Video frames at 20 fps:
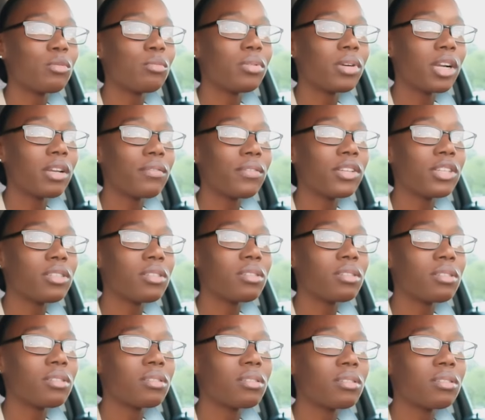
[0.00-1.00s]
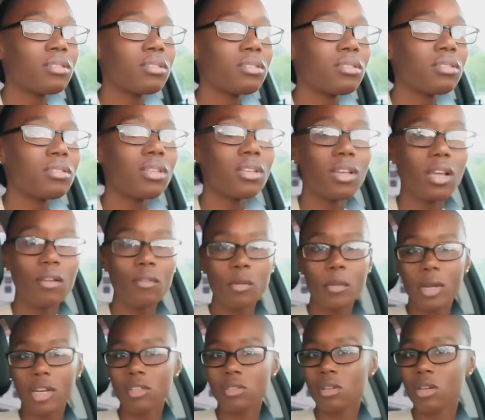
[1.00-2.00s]
breakfast,
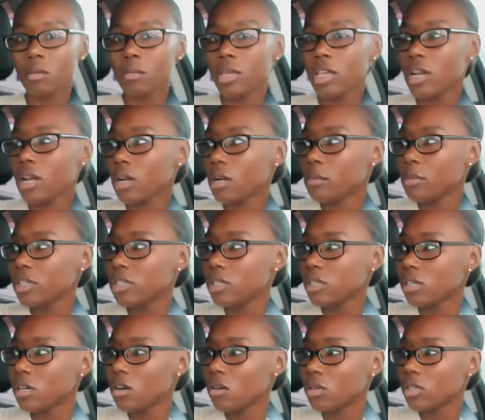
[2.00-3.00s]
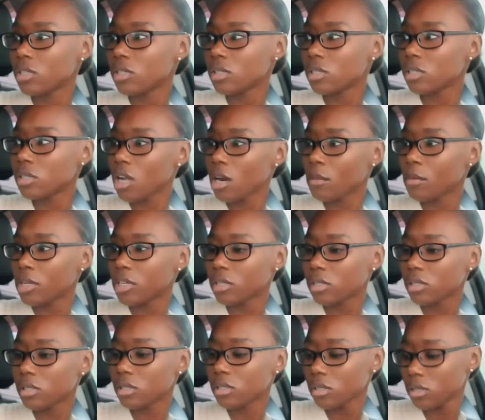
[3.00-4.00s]
everybody's going to be getting out of PT going to
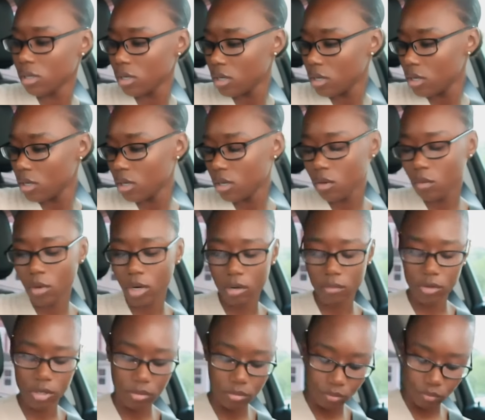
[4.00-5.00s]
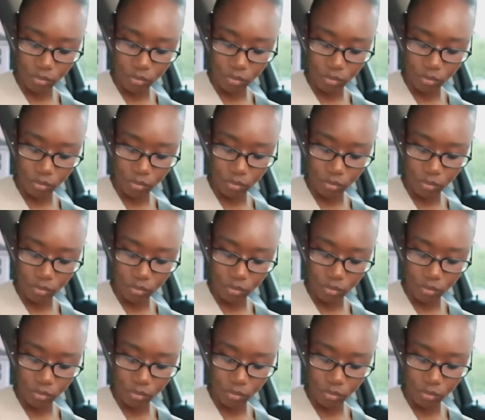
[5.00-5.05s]
Starbucks. Whatever.